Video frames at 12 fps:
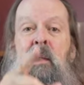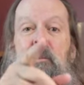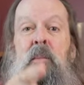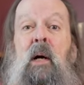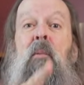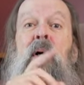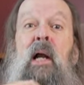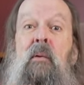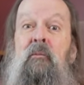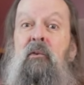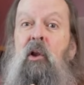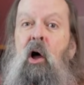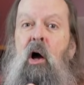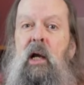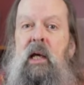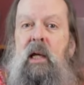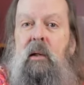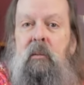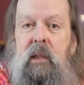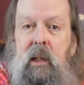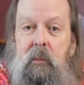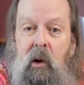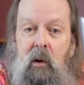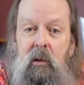But when I'm vlogging, when
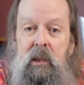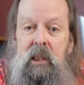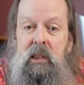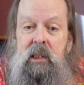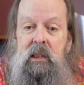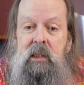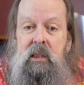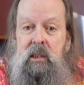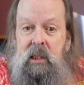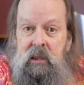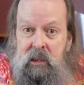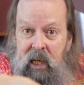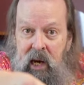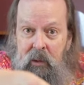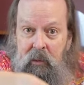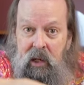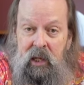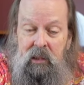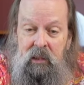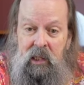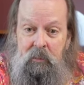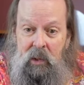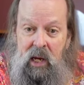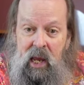I'm holding this, this camera
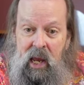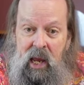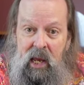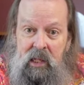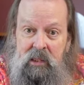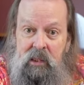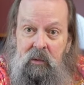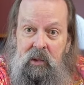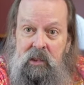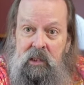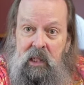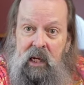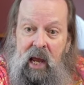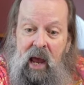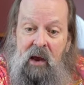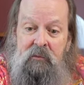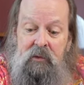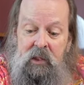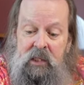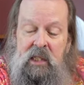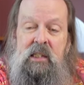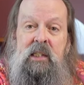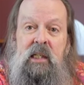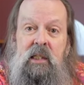near my hand, so it's like half the
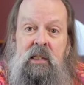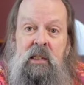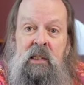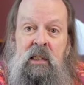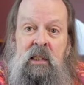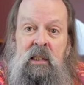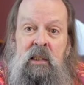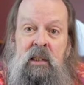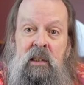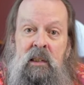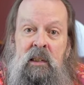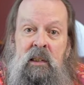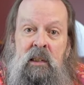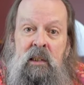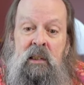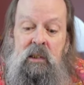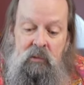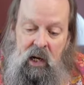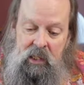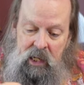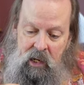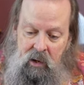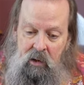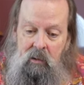distance, because right
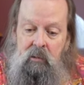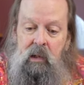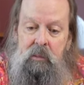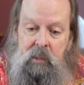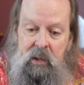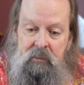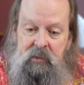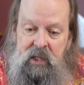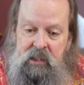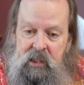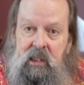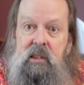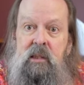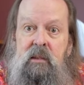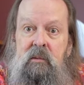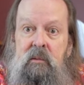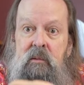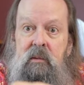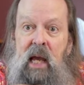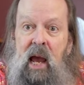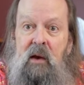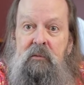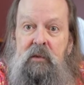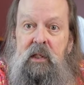now my fist is
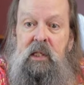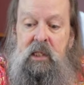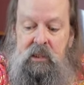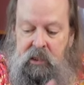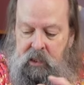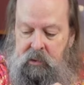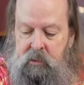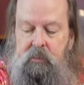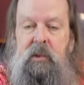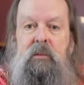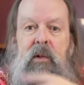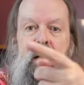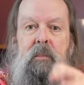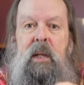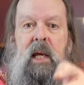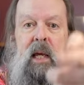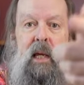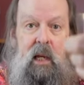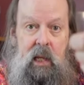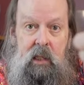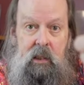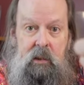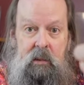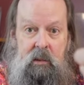half the distance between me
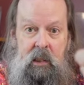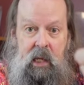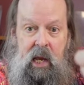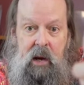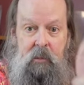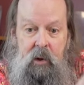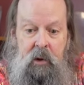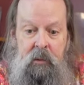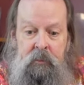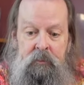and the camera.